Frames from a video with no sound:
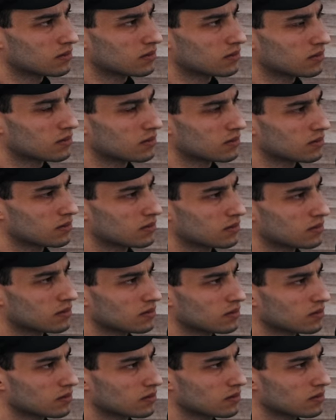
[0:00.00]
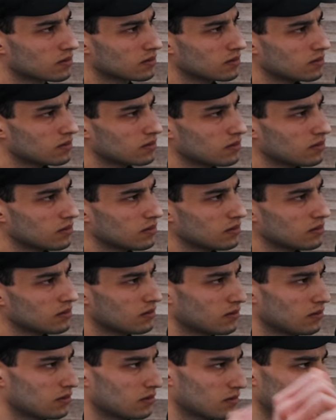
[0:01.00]

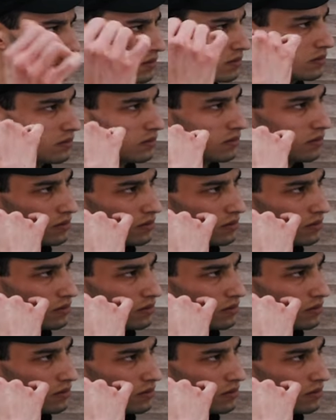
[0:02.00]
This person isn't speaking.